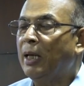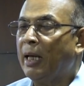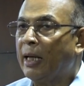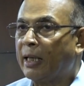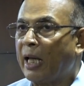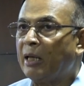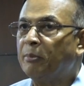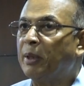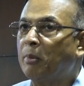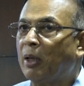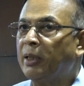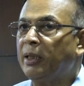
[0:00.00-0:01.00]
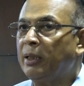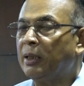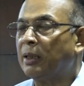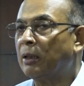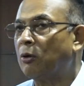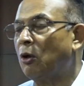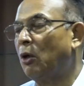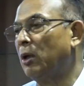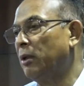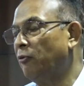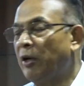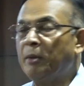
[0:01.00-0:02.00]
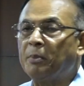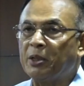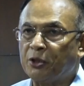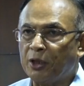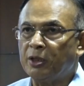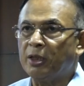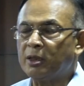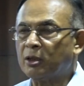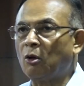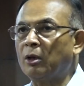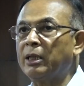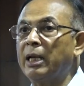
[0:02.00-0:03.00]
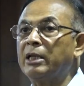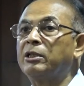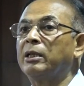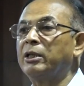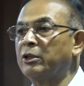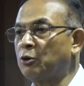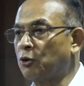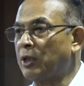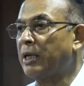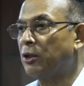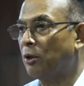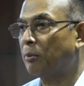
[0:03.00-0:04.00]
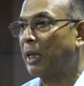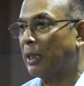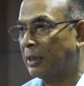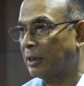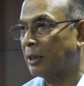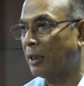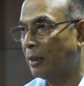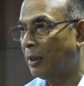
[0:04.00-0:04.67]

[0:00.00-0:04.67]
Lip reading: academic body very prestigious, called the Asiatic Society of Calcutta.